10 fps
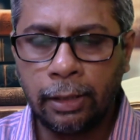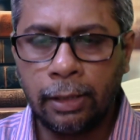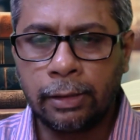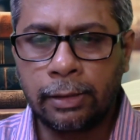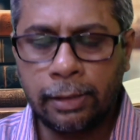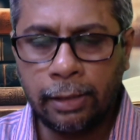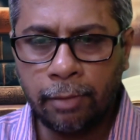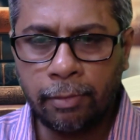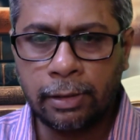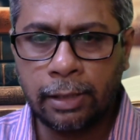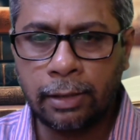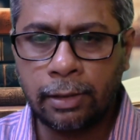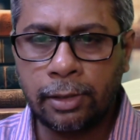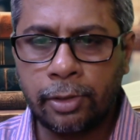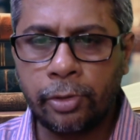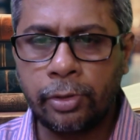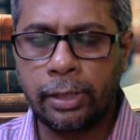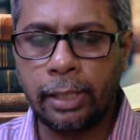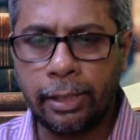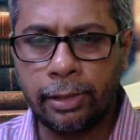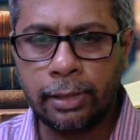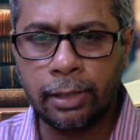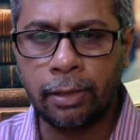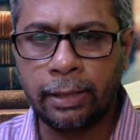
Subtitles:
Syllabus analysis is the